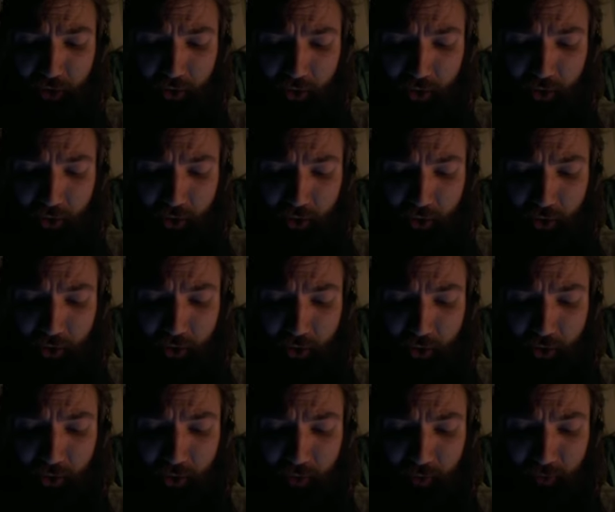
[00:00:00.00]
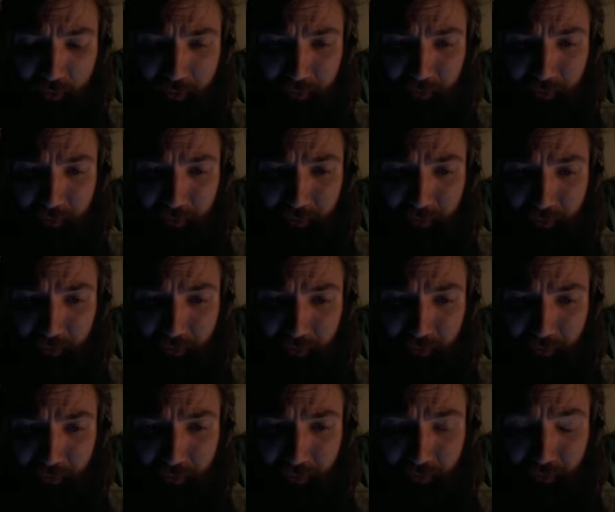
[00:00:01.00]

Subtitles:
[no speech]